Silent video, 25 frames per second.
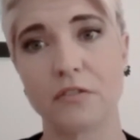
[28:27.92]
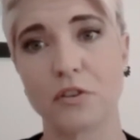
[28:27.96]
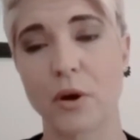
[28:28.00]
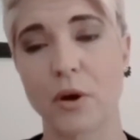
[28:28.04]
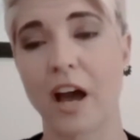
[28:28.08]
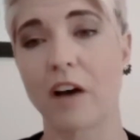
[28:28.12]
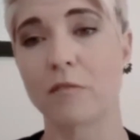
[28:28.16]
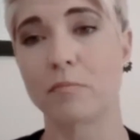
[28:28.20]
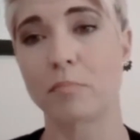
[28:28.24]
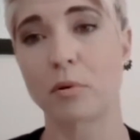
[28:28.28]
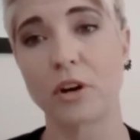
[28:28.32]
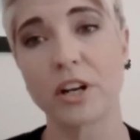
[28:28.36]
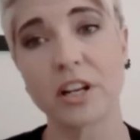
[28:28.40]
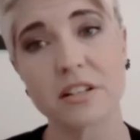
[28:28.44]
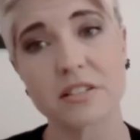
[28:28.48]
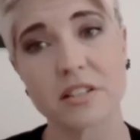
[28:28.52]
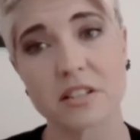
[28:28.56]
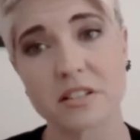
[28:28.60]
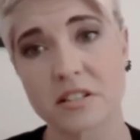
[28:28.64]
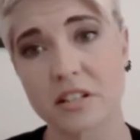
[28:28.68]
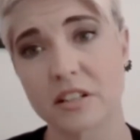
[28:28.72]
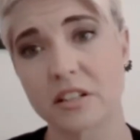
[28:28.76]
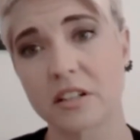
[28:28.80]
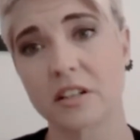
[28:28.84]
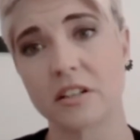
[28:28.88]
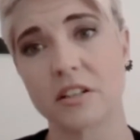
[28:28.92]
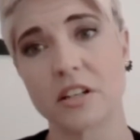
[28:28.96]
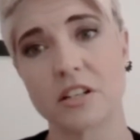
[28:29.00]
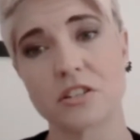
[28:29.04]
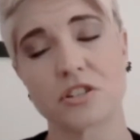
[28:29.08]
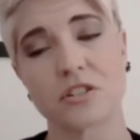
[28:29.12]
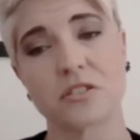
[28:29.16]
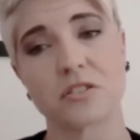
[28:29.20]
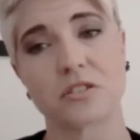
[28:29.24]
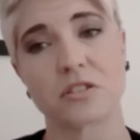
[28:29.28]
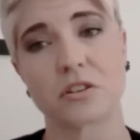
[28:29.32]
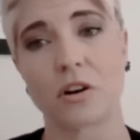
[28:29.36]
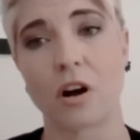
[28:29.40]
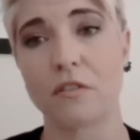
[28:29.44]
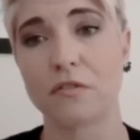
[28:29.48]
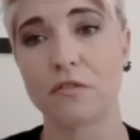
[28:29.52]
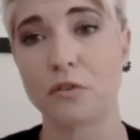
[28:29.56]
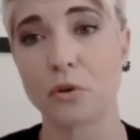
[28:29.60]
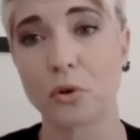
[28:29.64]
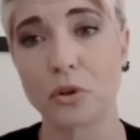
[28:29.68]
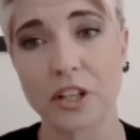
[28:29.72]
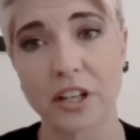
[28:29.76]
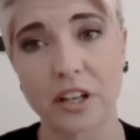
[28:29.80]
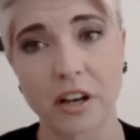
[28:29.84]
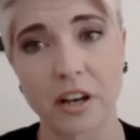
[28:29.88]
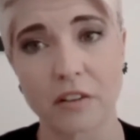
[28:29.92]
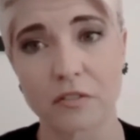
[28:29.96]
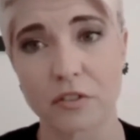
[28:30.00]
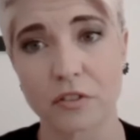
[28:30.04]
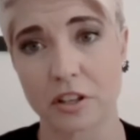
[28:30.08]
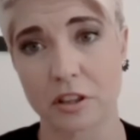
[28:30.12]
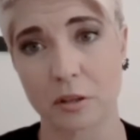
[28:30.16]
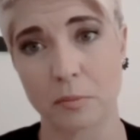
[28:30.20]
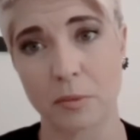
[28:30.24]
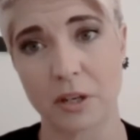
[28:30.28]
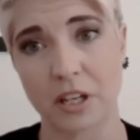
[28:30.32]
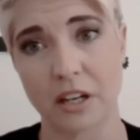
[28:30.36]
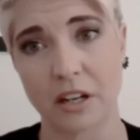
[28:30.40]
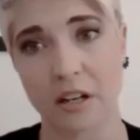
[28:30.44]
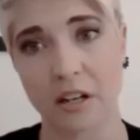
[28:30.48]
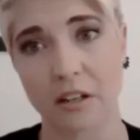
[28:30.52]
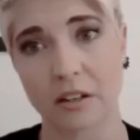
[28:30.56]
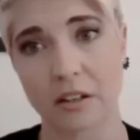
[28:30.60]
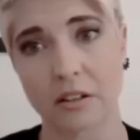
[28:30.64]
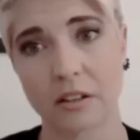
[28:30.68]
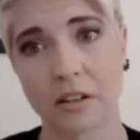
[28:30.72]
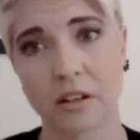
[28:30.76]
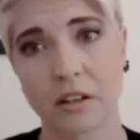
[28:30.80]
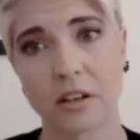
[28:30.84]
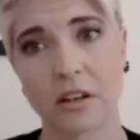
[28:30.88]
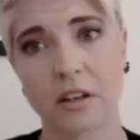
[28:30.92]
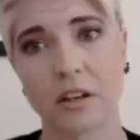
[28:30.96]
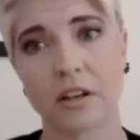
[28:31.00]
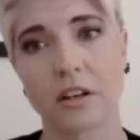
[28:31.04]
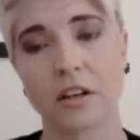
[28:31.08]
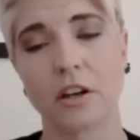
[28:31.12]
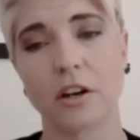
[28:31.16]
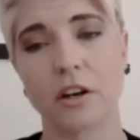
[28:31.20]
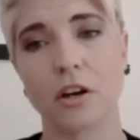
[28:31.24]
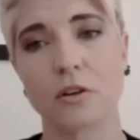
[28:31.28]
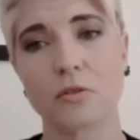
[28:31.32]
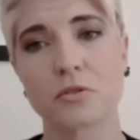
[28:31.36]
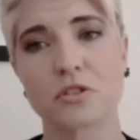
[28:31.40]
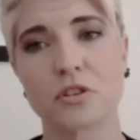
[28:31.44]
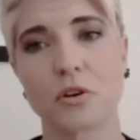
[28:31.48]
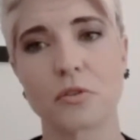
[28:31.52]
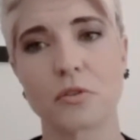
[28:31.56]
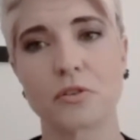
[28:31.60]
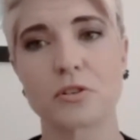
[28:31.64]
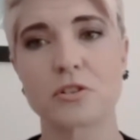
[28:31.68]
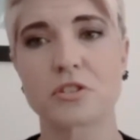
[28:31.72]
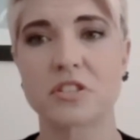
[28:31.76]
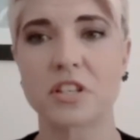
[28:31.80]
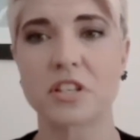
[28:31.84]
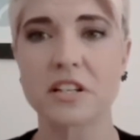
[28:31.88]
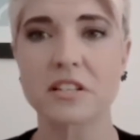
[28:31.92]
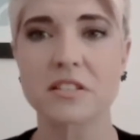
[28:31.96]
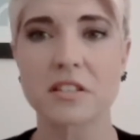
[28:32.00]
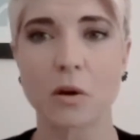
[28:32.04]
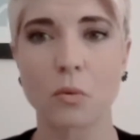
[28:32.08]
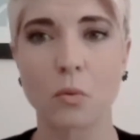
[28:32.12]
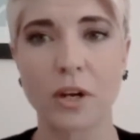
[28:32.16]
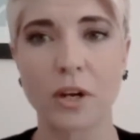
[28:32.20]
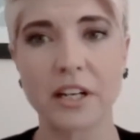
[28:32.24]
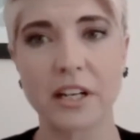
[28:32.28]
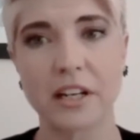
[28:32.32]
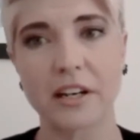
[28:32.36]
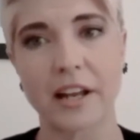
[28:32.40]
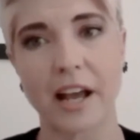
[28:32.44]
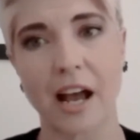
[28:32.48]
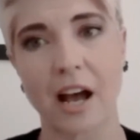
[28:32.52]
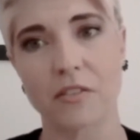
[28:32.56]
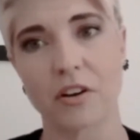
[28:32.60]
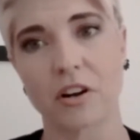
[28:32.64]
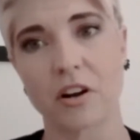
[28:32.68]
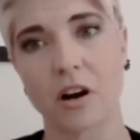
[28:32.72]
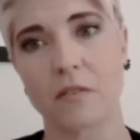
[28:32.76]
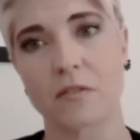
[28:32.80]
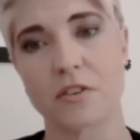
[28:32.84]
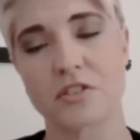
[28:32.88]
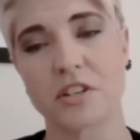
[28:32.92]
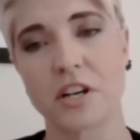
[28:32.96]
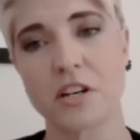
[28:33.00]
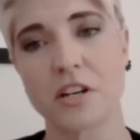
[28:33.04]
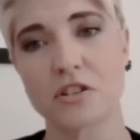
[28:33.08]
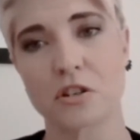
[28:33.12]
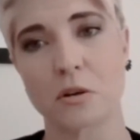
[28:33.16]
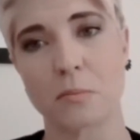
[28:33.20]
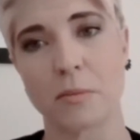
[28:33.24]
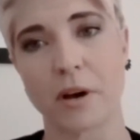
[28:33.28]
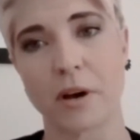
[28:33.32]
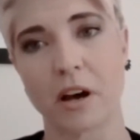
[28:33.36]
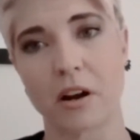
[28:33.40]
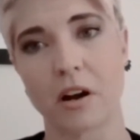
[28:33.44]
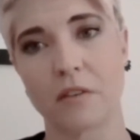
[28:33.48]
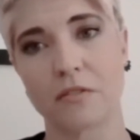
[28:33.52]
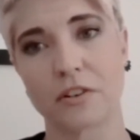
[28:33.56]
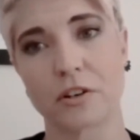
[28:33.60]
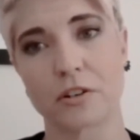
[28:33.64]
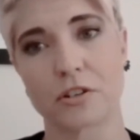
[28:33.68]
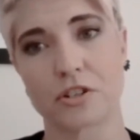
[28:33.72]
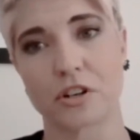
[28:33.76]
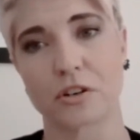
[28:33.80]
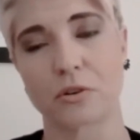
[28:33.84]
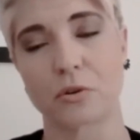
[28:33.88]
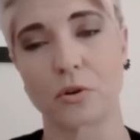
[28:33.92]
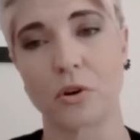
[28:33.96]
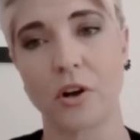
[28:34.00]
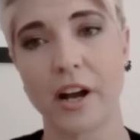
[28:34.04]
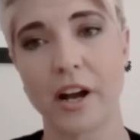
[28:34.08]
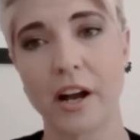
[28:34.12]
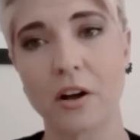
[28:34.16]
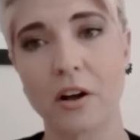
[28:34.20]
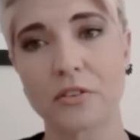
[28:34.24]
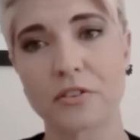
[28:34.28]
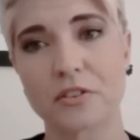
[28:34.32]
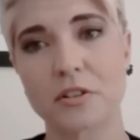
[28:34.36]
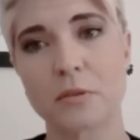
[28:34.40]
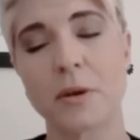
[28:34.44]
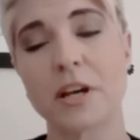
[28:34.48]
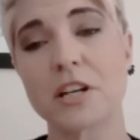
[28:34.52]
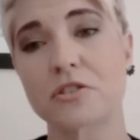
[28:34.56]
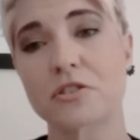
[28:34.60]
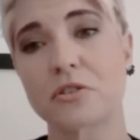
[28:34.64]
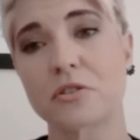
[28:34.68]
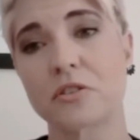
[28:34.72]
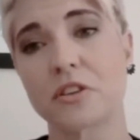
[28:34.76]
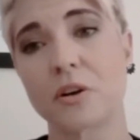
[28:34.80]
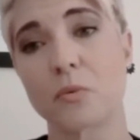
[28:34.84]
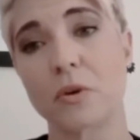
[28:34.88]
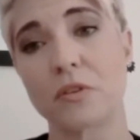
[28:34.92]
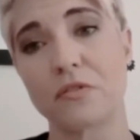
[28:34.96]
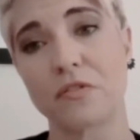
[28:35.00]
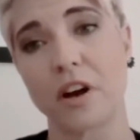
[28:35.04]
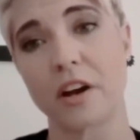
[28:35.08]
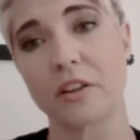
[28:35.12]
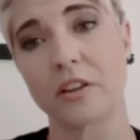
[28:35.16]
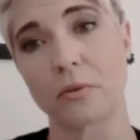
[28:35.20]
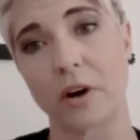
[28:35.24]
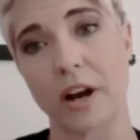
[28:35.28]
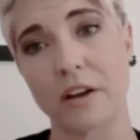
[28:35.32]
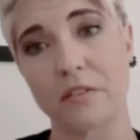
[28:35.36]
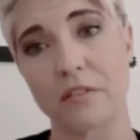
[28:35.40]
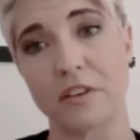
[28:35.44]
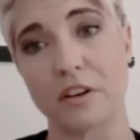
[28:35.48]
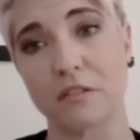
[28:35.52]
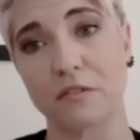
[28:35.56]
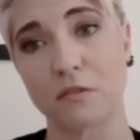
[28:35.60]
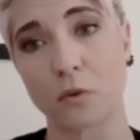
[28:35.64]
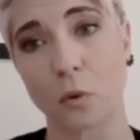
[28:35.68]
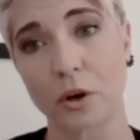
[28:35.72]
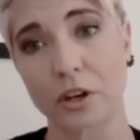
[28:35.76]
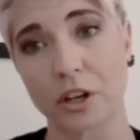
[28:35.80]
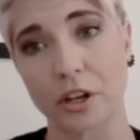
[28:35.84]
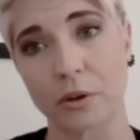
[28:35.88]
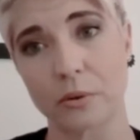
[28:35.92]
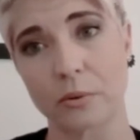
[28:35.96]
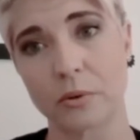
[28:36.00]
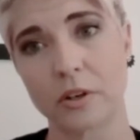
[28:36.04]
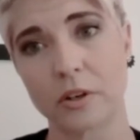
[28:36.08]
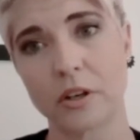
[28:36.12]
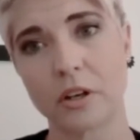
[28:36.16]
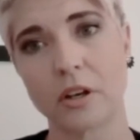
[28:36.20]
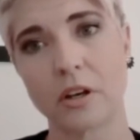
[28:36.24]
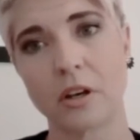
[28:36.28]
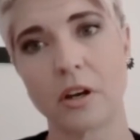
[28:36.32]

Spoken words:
If you have pre-existing conditions, they're not fully covered in the beginning. You know, so there's things that we need to have a conversation about off your general health to make sure that we find the right fit for you.